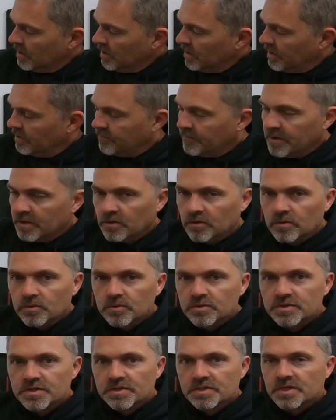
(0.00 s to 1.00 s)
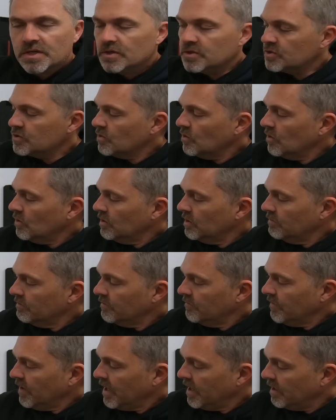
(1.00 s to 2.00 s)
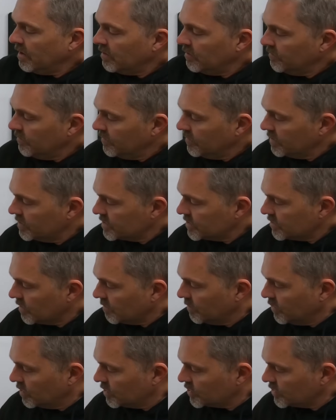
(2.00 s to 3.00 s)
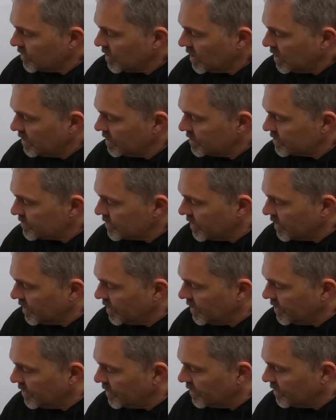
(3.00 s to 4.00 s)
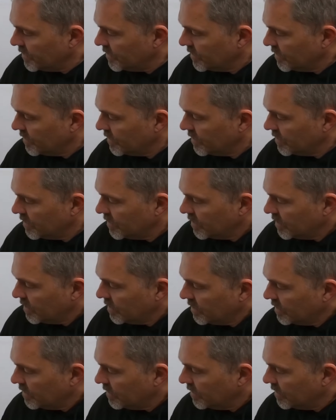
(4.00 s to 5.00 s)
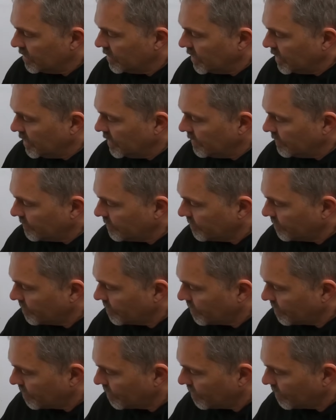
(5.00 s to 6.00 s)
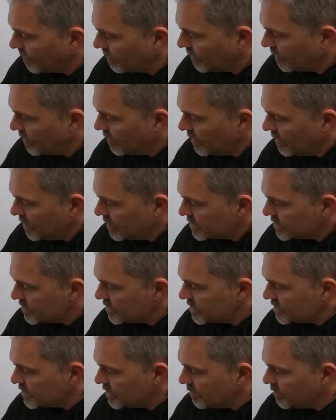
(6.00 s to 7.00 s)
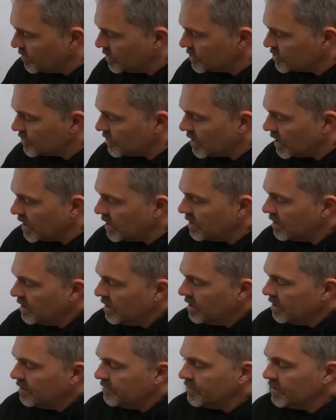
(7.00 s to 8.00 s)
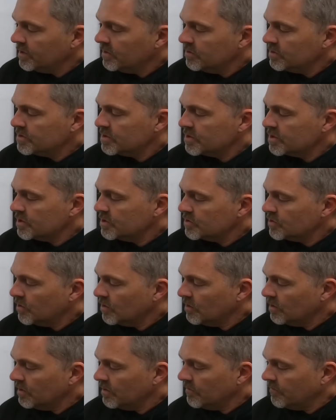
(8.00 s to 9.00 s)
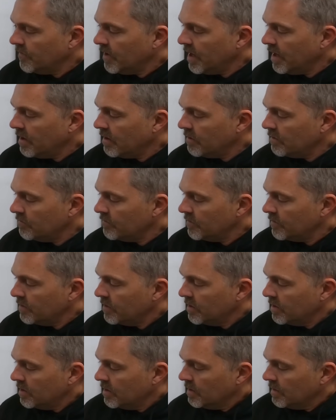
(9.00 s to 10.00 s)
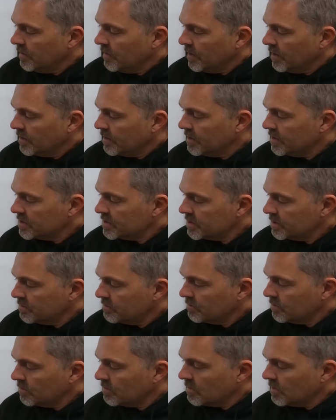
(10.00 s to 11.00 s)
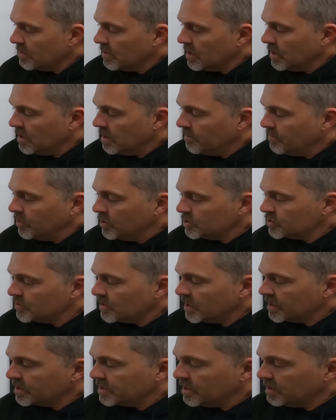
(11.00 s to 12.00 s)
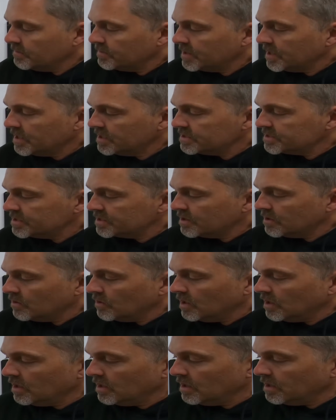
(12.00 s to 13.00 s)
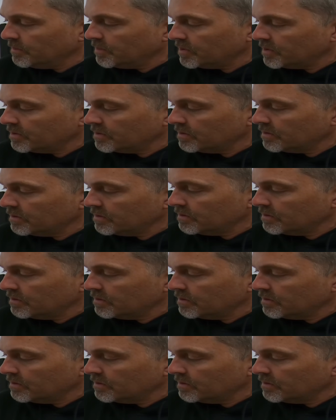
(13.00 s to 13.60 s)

If it loses control of the valve, so our push rod is right here, all right? So this is our push rod. If it loses control of the valve, this push rod cup tends to go up.